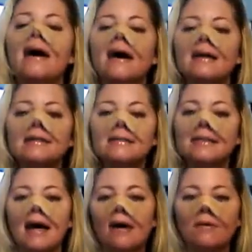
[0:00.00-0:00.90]
a
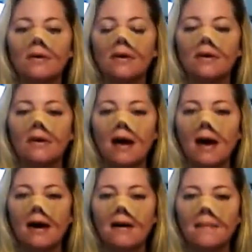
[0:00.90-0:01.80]
downer,
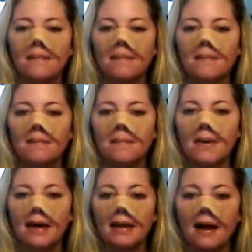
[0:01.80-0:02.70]

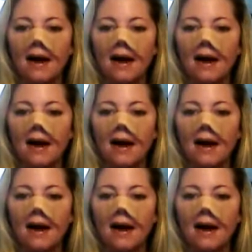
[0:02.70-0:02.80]
but